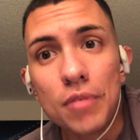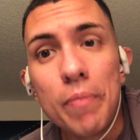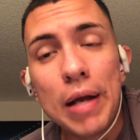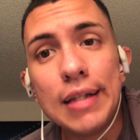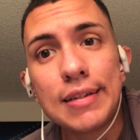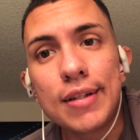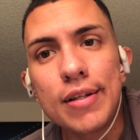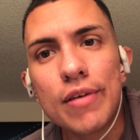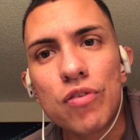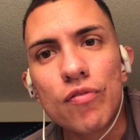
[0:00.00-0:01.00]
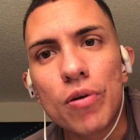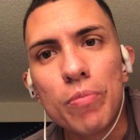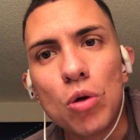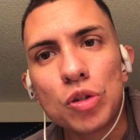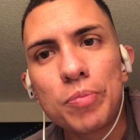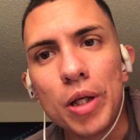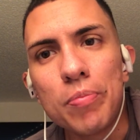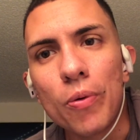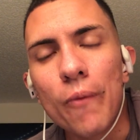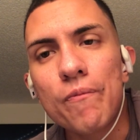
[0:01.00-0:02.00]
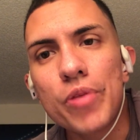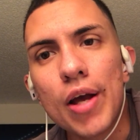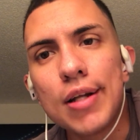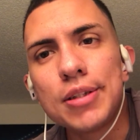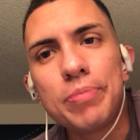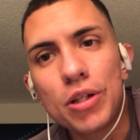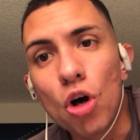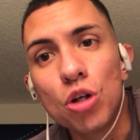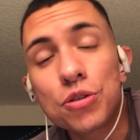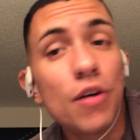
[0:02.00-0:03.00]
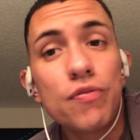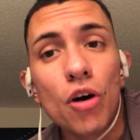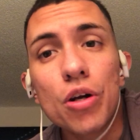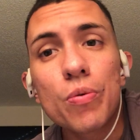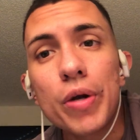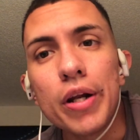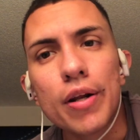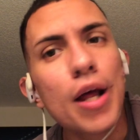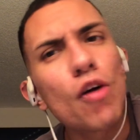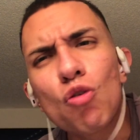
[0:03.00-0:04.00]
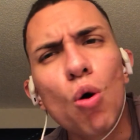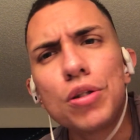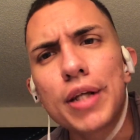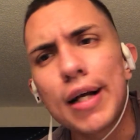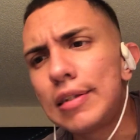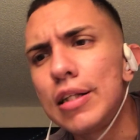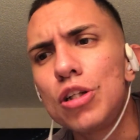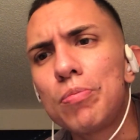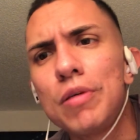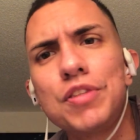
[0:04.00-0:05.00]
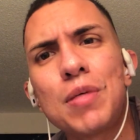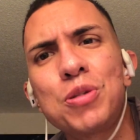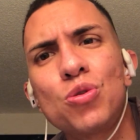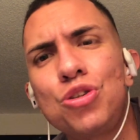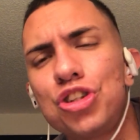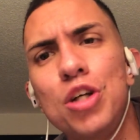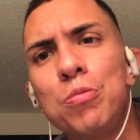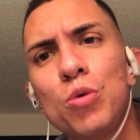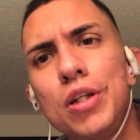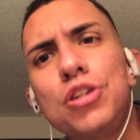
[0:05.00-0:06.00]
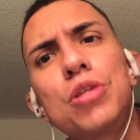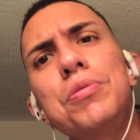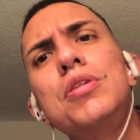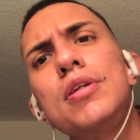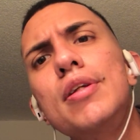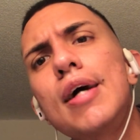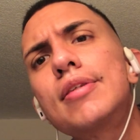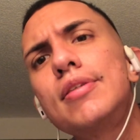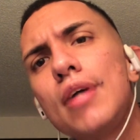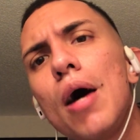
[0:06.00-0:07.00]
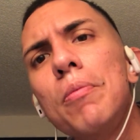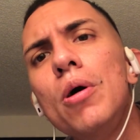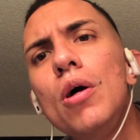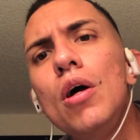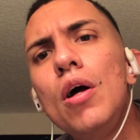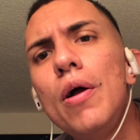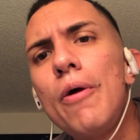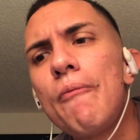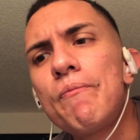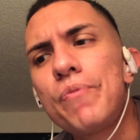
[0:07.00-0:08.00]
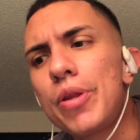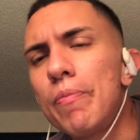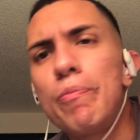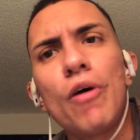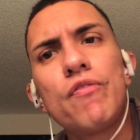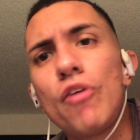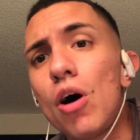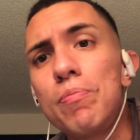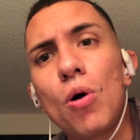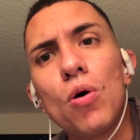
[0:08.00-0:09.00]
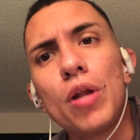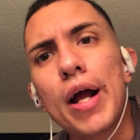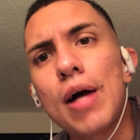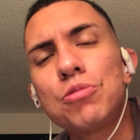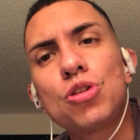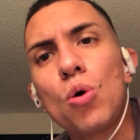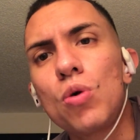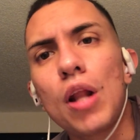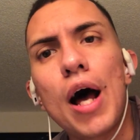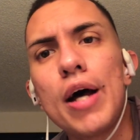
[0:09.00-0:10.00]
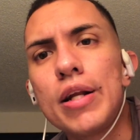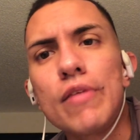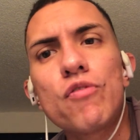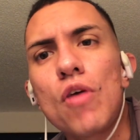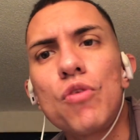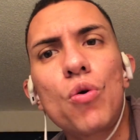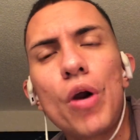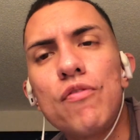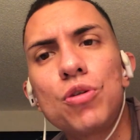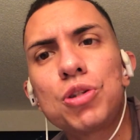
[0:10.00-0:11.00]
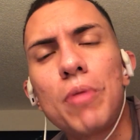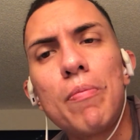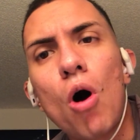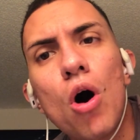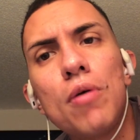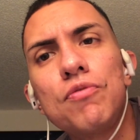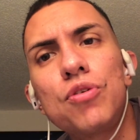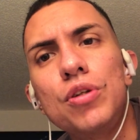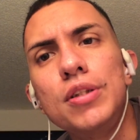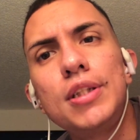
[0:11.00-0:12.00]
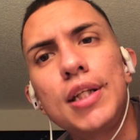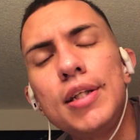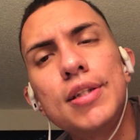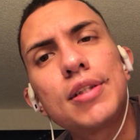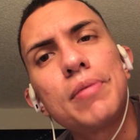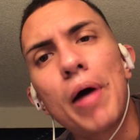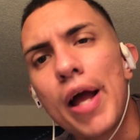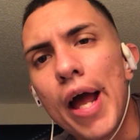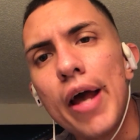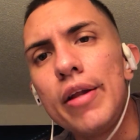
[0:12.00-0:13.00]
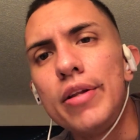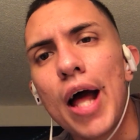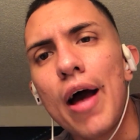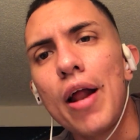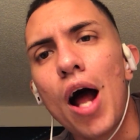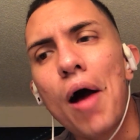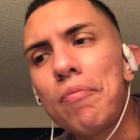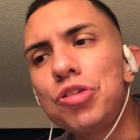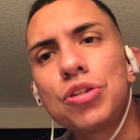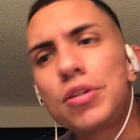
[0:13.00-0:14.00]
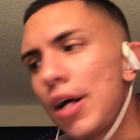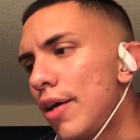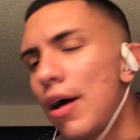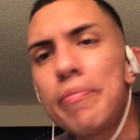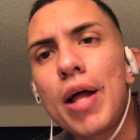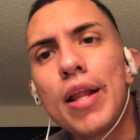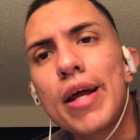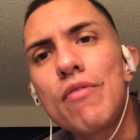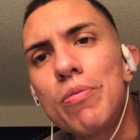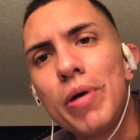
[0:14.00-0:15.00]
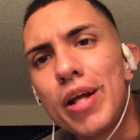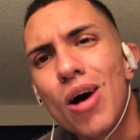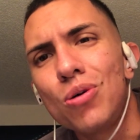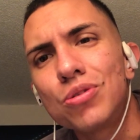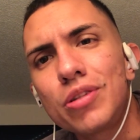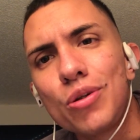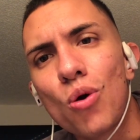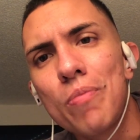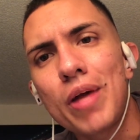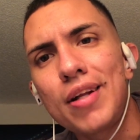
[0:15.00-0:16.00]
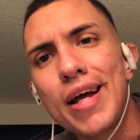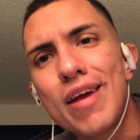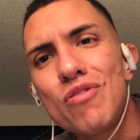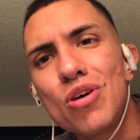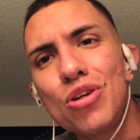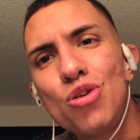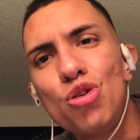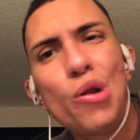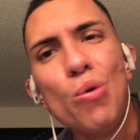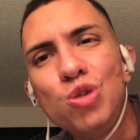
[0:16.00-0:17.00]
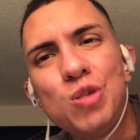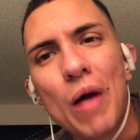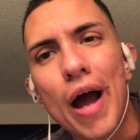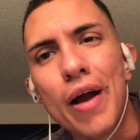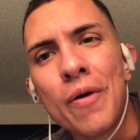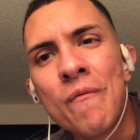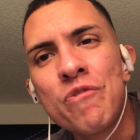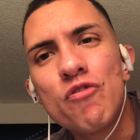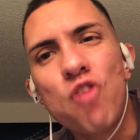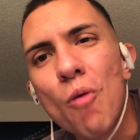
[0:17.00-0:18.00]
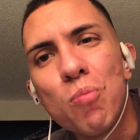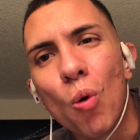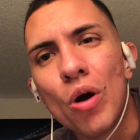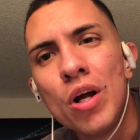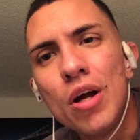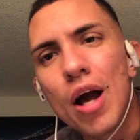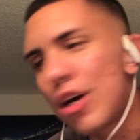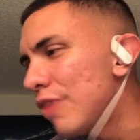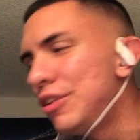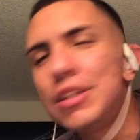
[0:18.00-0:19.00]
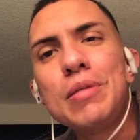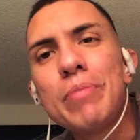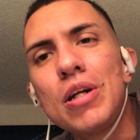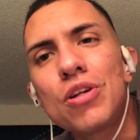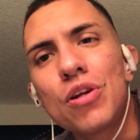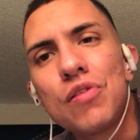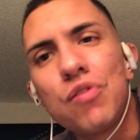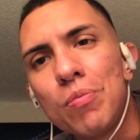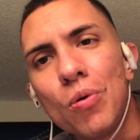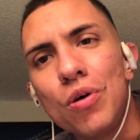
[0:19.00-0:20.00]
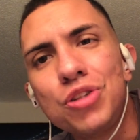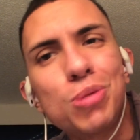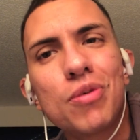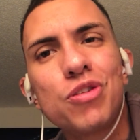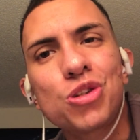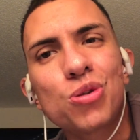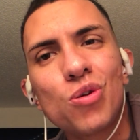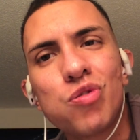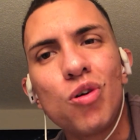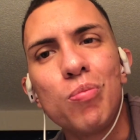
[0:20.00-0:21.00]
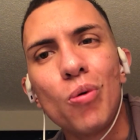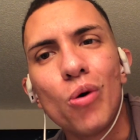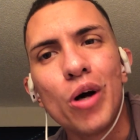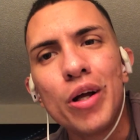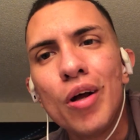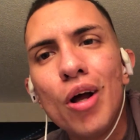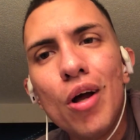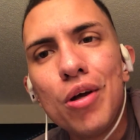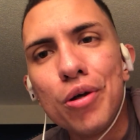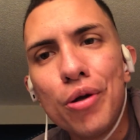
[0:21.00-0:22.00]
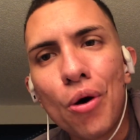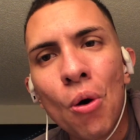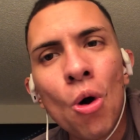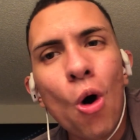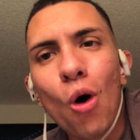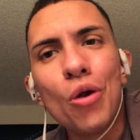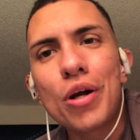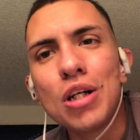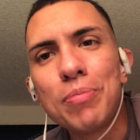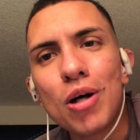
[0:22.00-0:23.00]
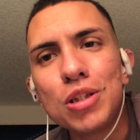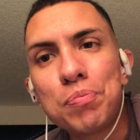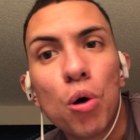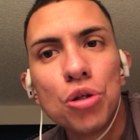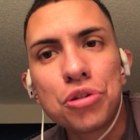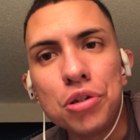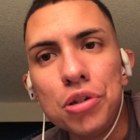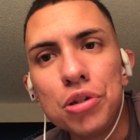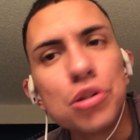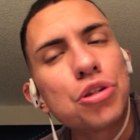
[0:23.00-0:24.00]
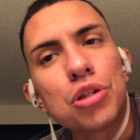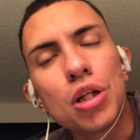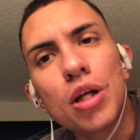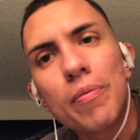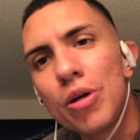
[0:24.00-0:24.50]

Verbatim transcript: amazingly different from most people and it's because of fucking reading. Like, of course, like I said in the previous episode, gym really took me to the next step. But fuck, bro. Like, I'm so glad and I'm forever grateful to my mom for instilling this in my head that I'm just not, I'm not like everybody else. You know, I'm not like every other douchebag fuckboy. I could have easily been another fuckboy, superficial little fuckboy, you know, all they care about is pussy and shit like that.